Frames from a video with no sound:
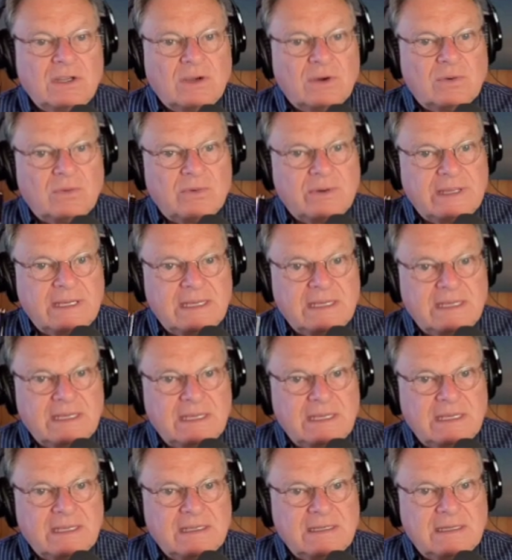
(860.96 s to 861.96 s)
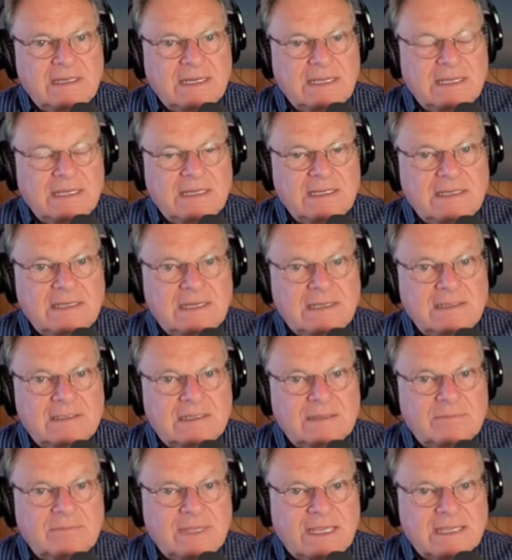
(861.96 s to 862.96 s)
we need
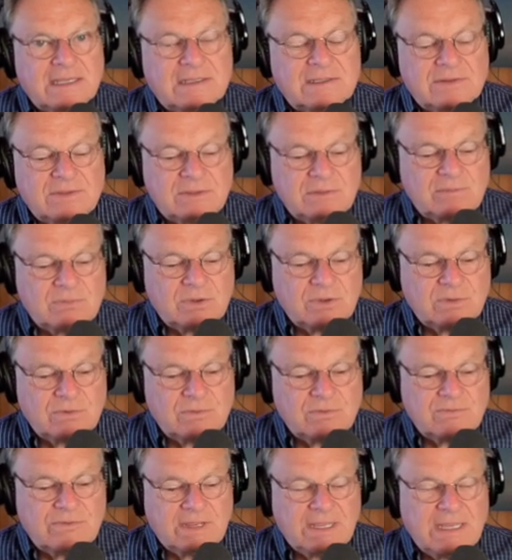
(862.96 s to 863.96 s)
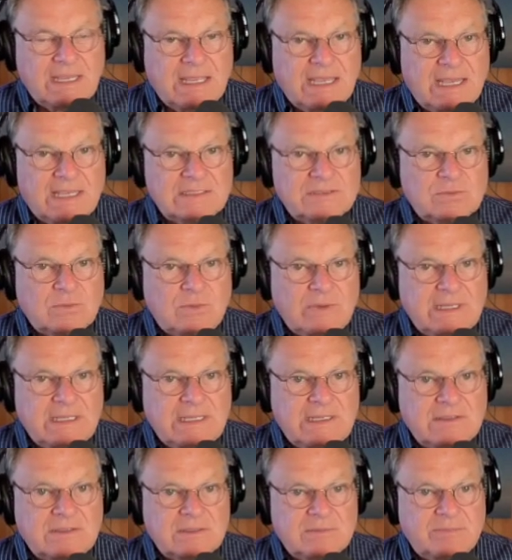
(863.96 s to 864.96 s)
to make the move as
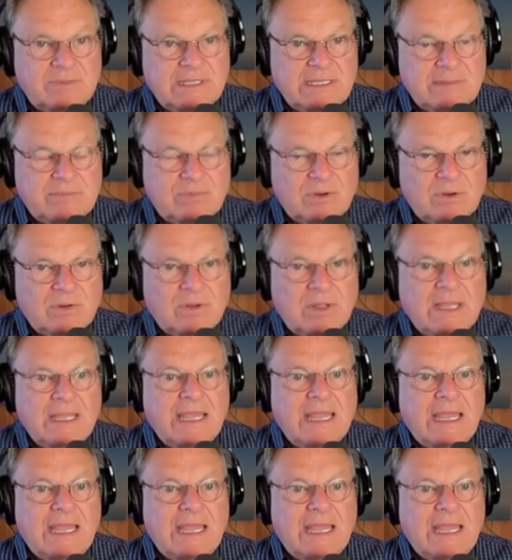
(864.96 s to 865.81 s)
we, the people,